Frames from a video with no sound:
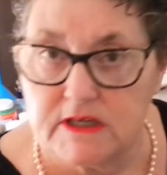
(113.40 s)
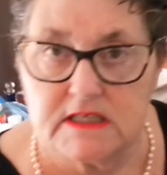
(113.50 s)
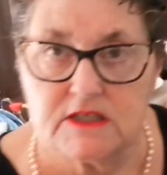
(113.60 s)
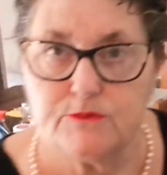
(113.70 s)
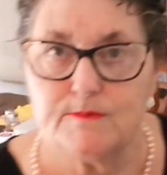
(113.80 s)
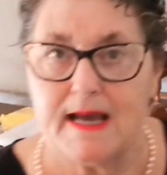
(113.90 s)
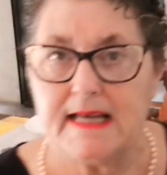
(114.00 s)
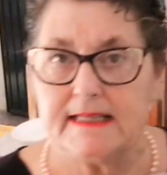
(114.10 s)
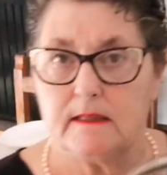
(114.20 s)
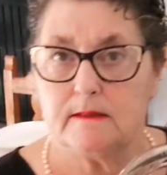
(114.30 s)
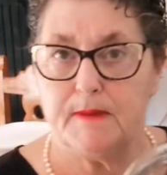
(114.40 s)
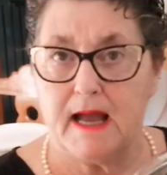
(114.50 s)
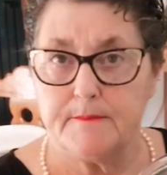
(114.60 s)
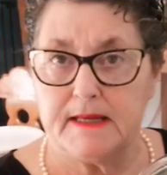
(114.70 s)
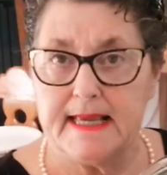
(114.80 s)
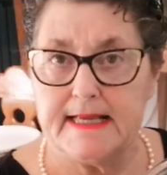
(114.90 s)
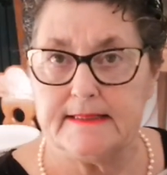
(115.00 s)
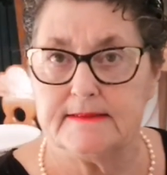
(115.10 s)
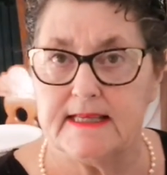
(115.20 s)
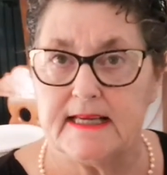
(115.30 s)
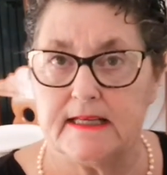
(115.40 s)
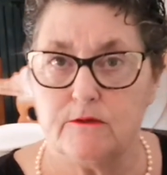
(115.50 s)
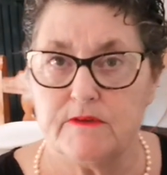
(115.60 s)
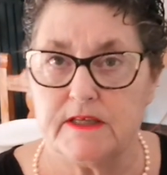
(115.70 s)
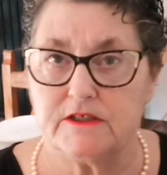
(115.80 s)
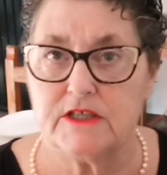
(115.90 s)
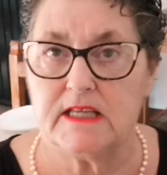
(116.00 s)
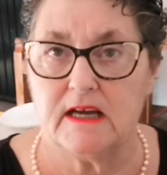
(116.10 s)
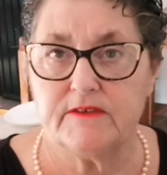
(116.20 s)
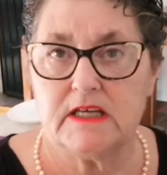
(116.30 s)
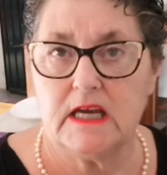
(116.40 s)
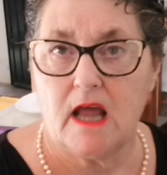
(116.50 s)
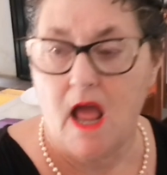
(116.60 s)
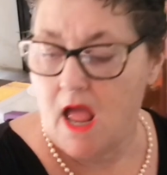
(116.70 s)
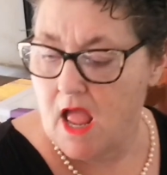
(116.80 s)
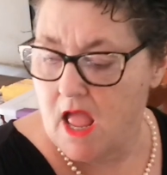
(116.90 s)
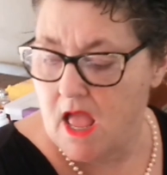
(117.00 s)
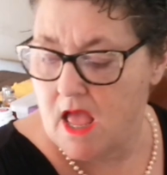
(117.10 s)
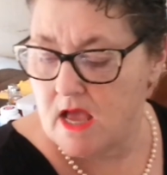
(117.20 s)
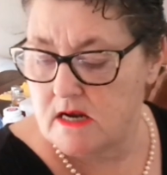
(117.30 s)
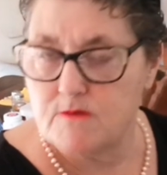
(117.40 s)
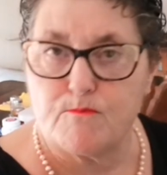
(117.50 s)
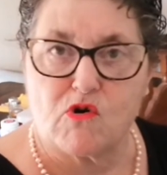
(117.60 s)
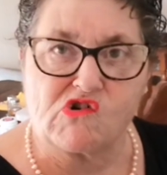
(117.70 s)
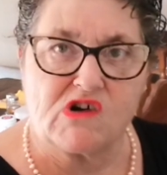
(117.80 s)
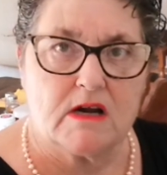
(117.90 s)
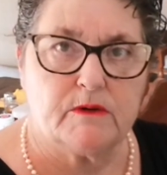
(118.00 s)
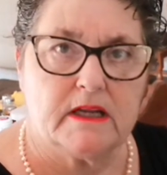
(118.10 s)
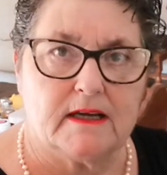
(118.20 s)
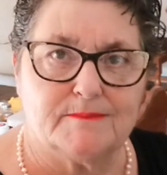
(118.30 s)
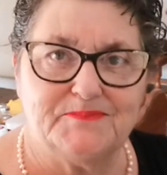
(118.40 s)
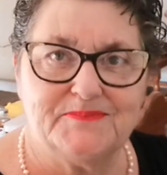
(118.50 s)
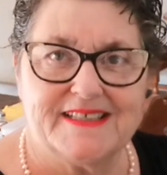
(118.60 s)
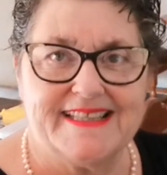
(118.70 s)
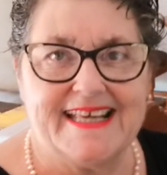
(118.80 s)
into my little pie plate, take it over there to the oven and brown it up.